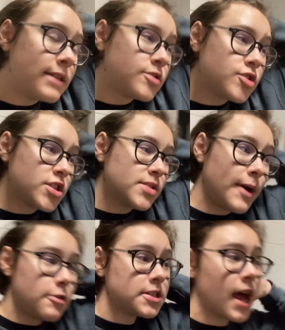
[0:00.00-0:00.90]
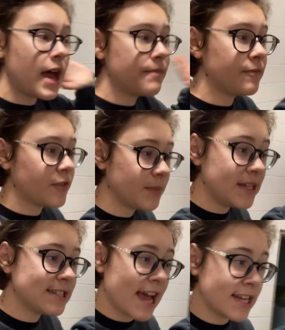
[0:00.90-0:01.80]
It's just about time for
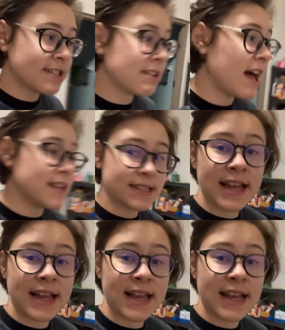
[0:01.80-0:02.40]
me to head to class.